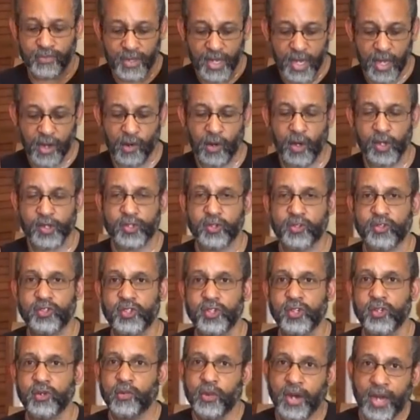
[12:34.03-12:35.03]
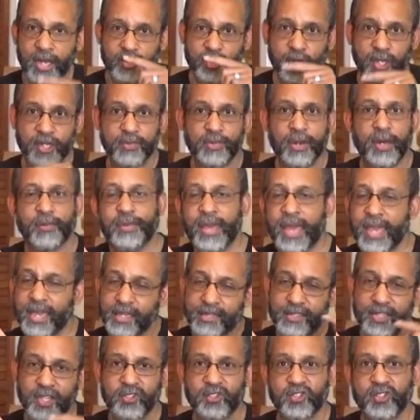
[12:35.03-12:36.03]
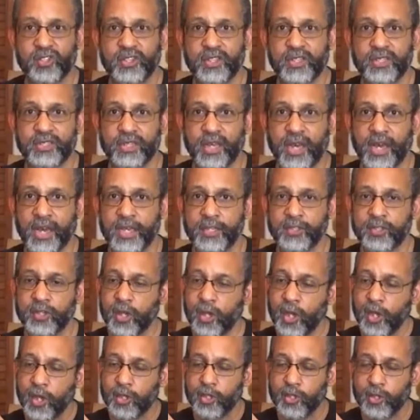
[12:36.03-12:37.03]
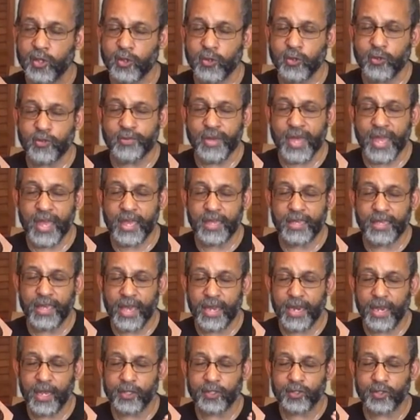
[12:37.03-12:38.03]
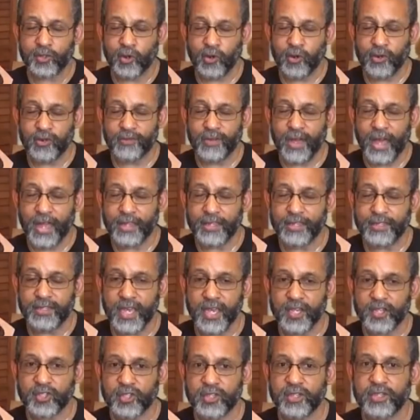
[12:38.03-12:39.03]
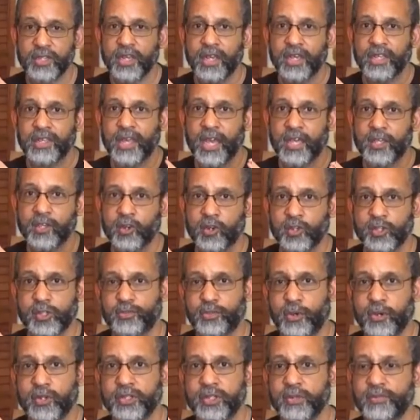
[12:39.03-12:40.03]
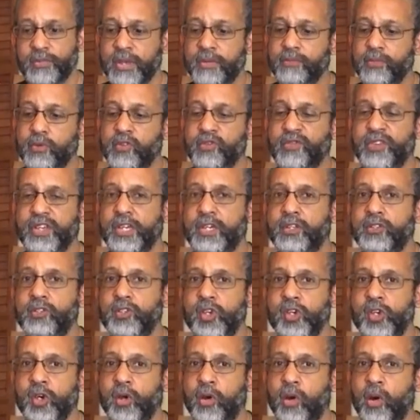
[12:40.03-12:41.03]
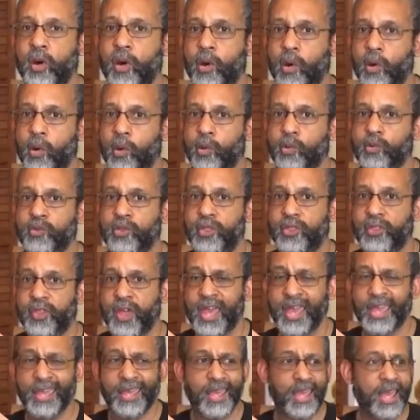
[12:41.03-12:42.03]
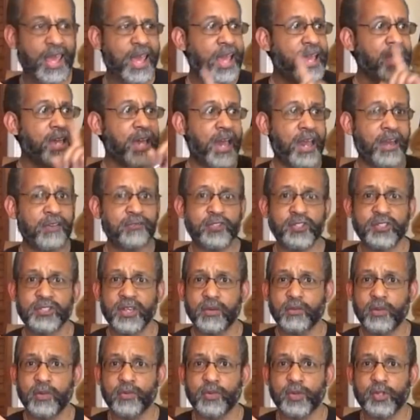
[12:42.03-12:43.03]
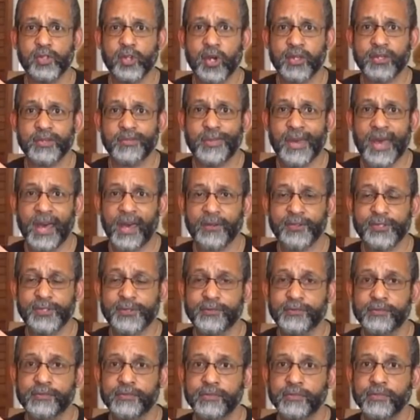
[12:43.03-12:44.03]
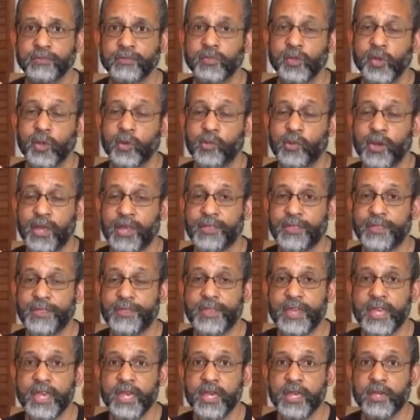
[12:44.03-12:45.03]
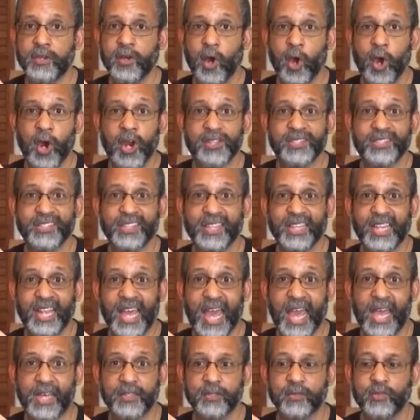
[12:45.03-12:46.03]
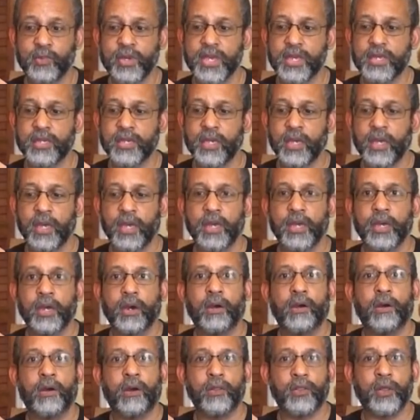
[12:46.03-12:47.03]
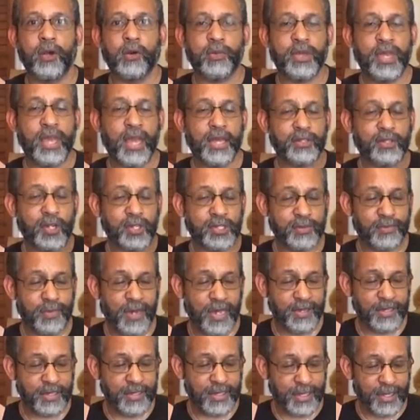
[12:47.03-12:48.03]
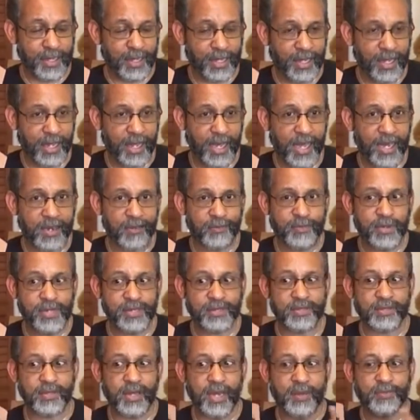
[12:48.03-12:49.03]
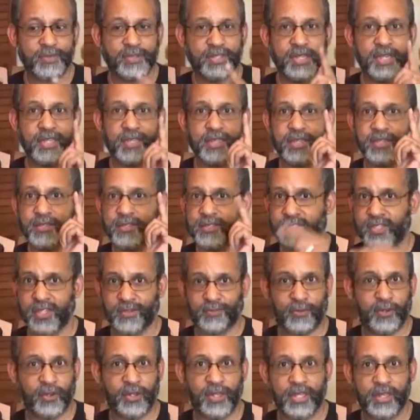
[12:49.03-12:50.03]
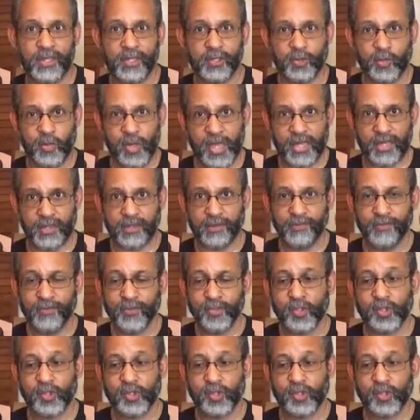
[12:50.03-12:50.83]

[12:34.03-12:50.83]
And also too, while I talked about paying attention to the signs, you may get external validation that you're supposed to be moving into your own thing. Kind of just like what we talked about with the cards last week, although we had talked about the decline of business, I'm seeing this differently this week.